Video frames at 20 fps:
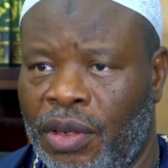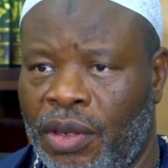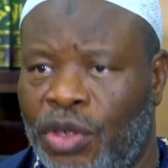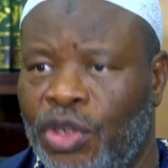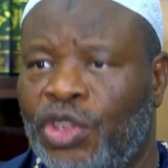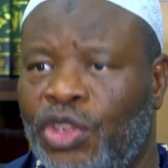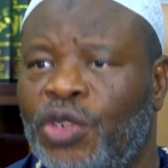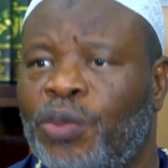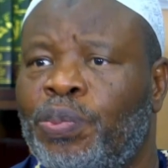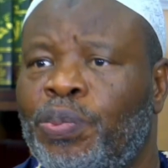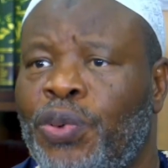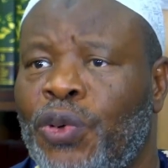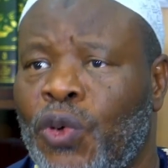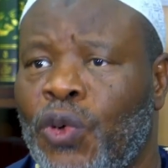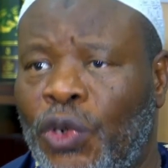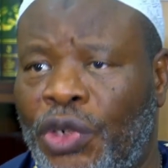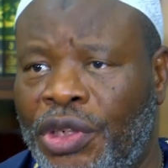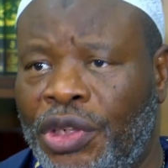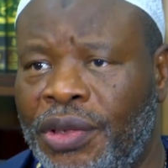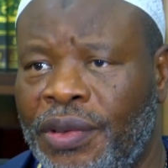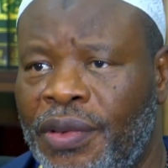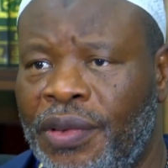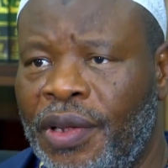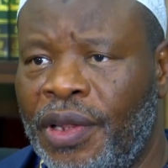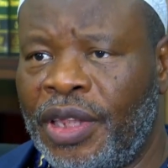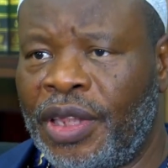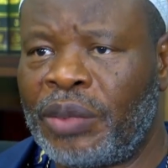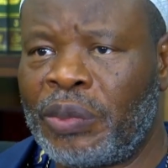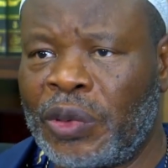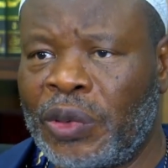to support
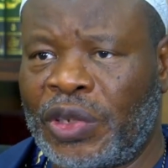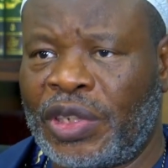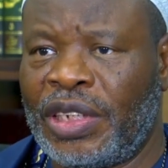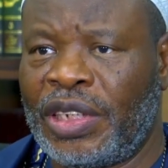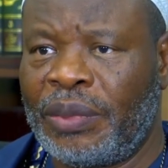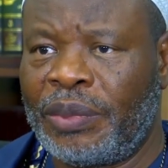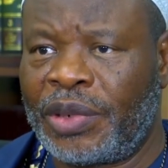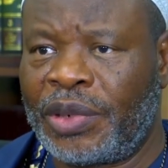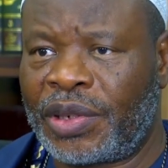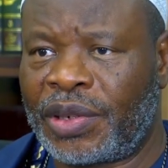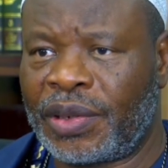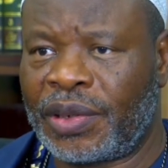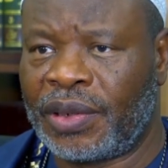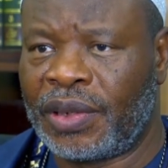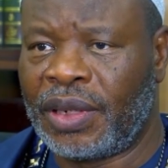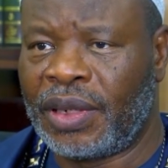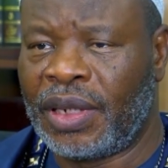the Muslims.